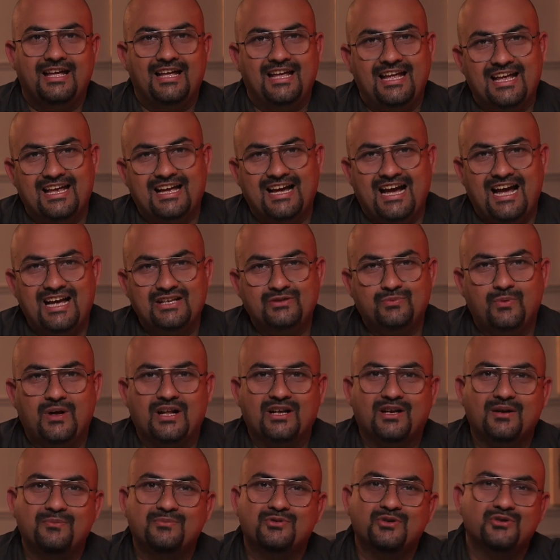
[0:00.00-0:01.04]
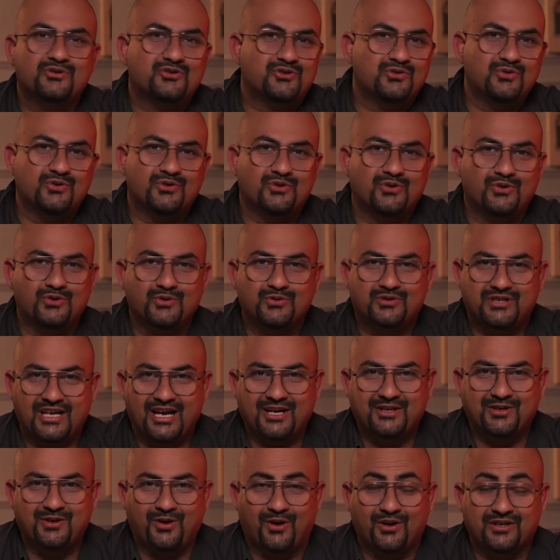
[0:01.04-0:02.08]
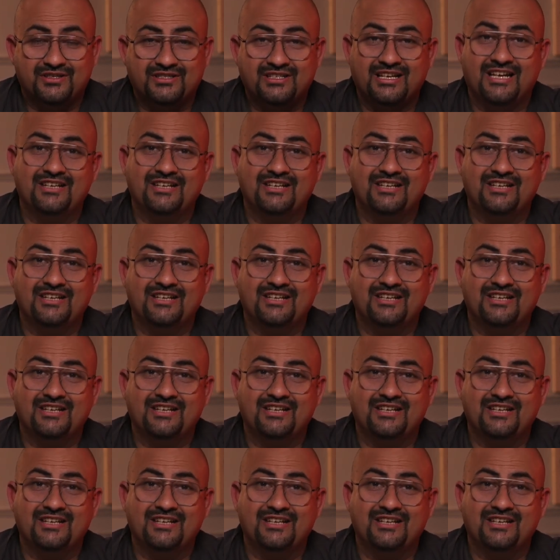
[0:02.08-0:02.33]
Hey guys, welcome to Shoot Guru Tech Talks,